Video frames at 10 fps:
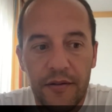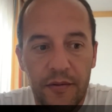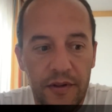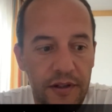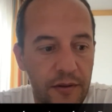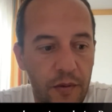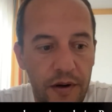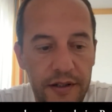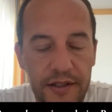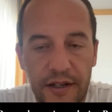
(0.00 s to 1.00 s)
When the
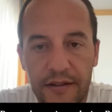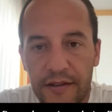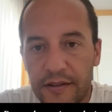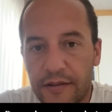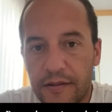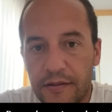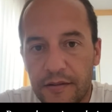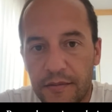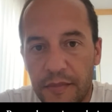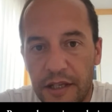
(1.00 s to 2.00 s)
war started,
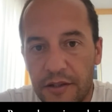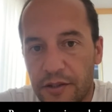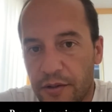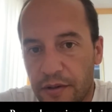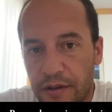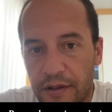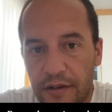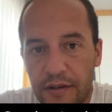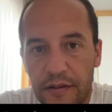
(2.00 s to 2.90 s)
me and Jordi